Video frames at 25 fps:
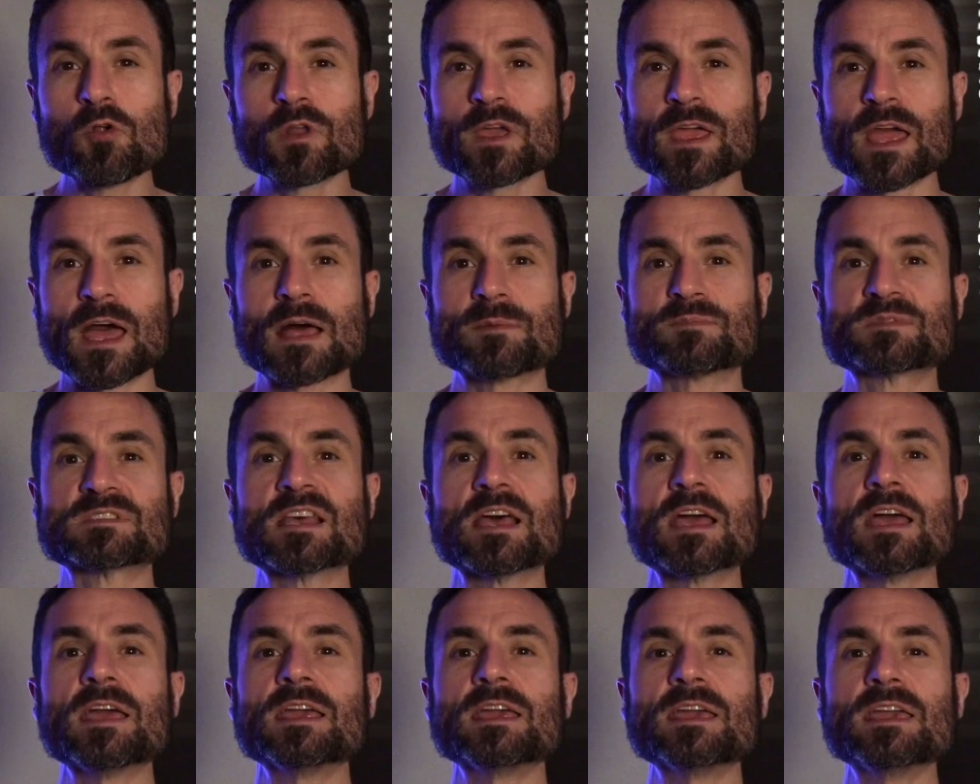caps,
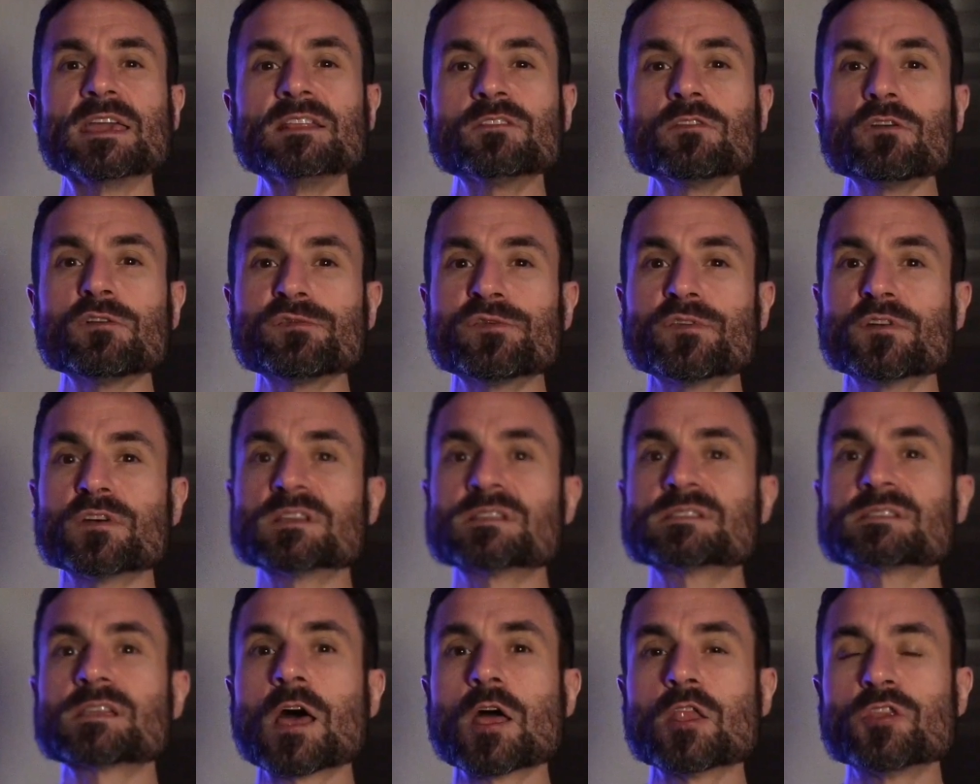it
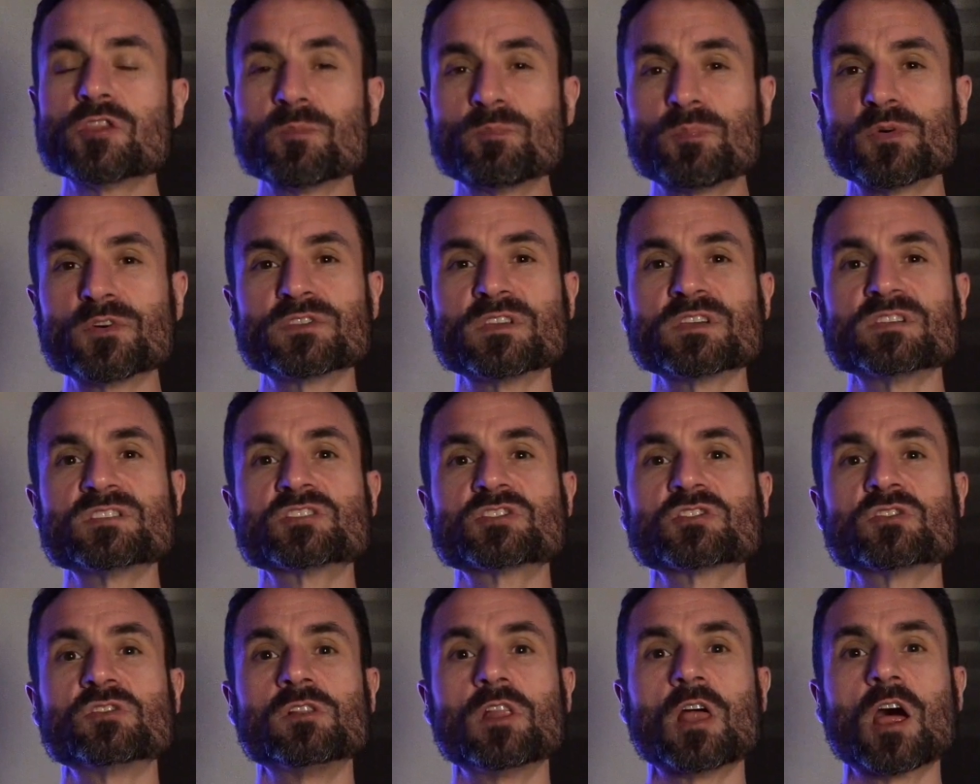offers the
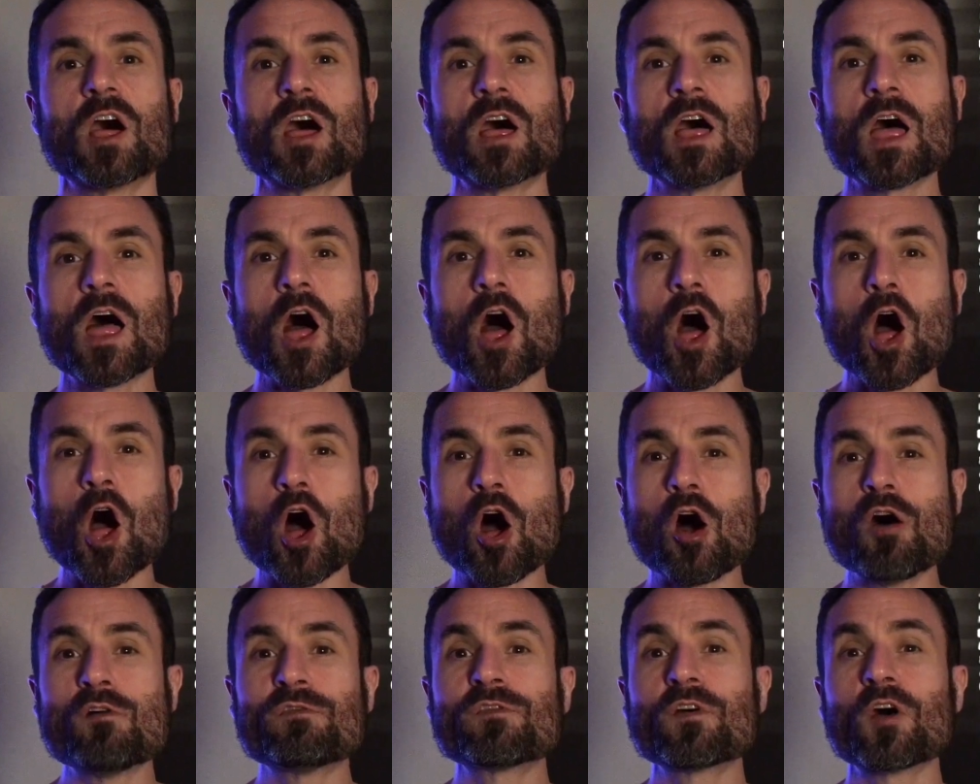potential
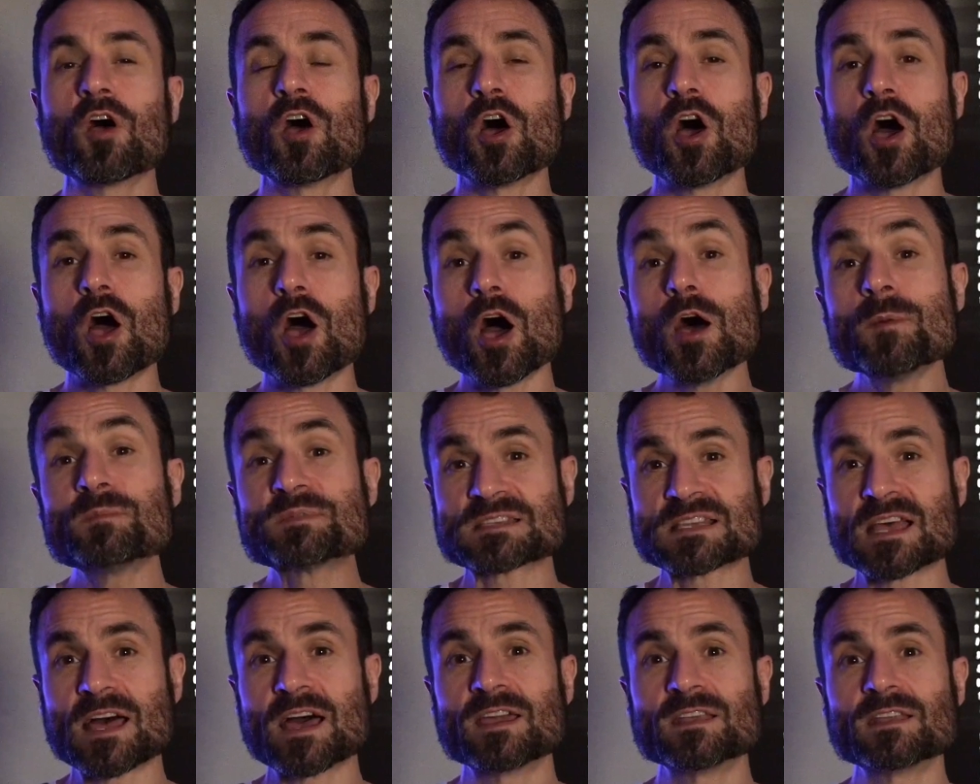of
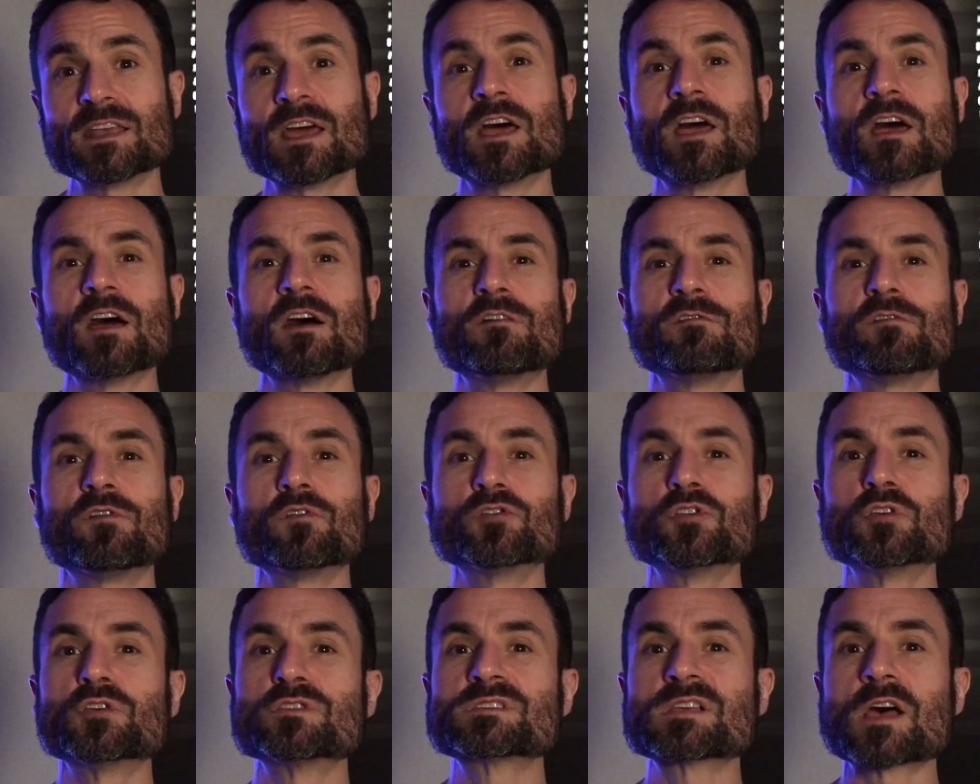upside for
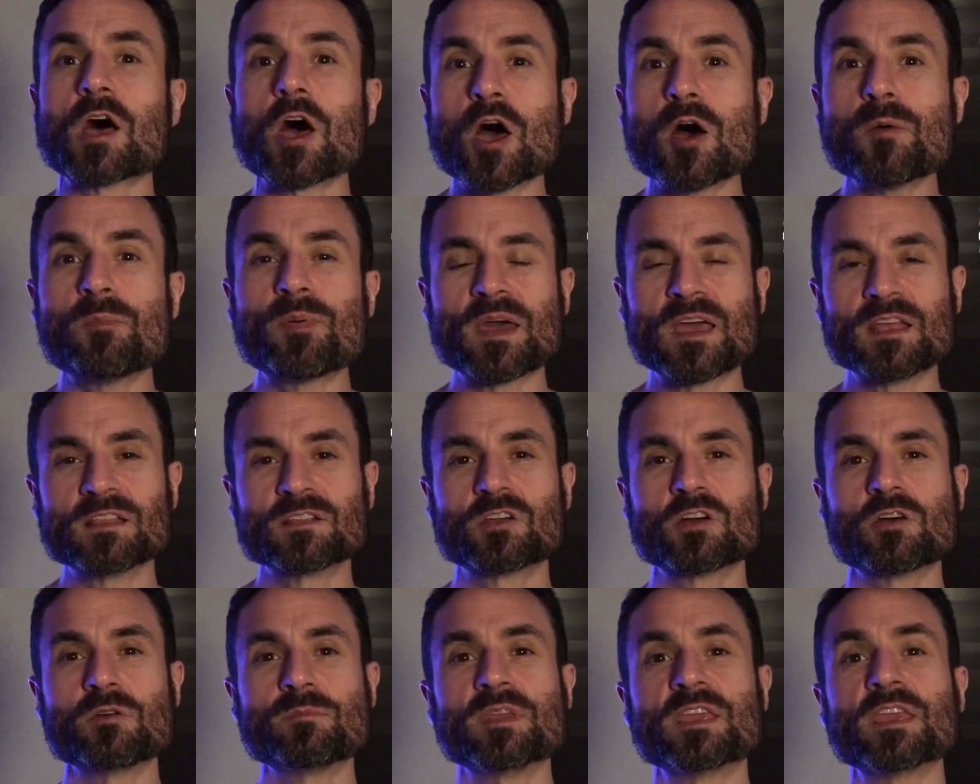those up and
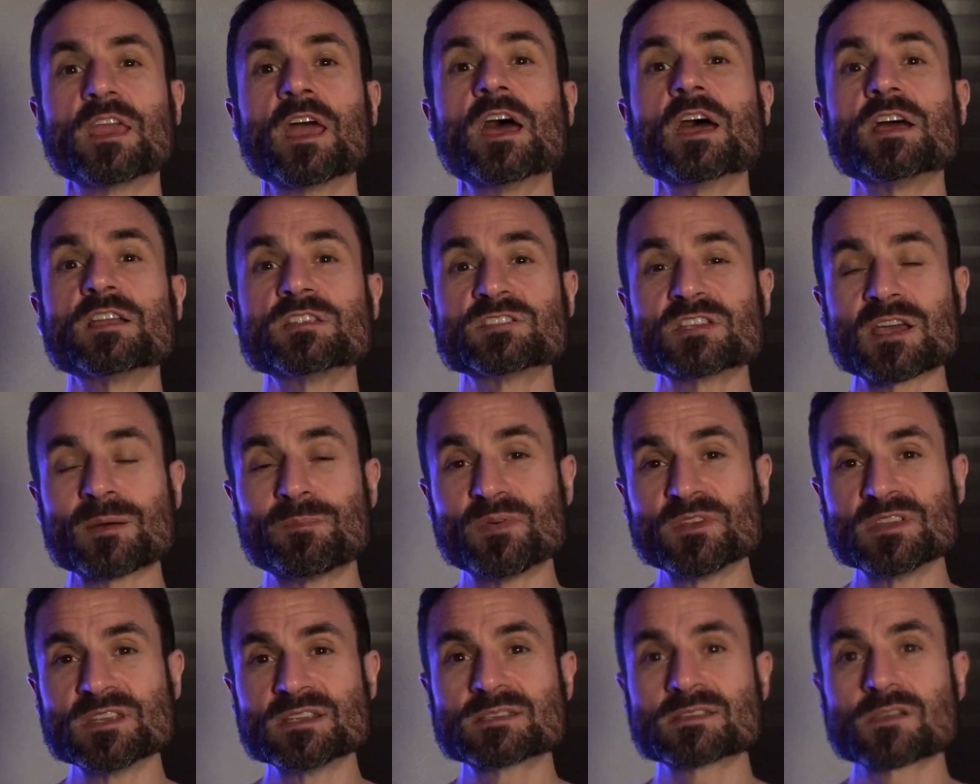coming
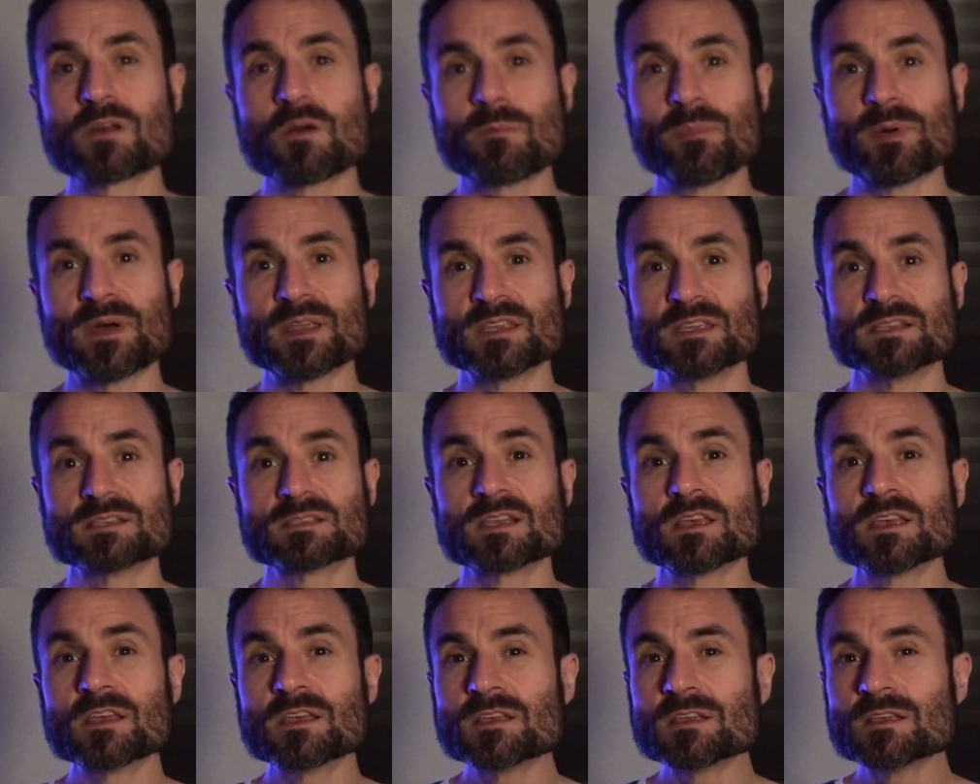Japanese
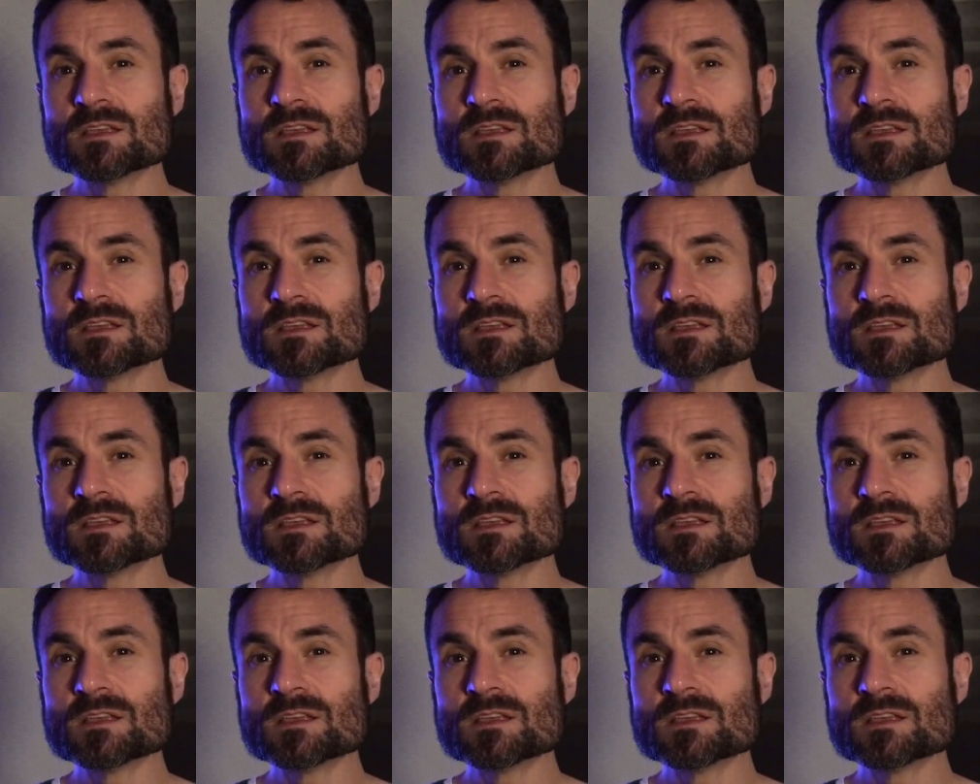companies.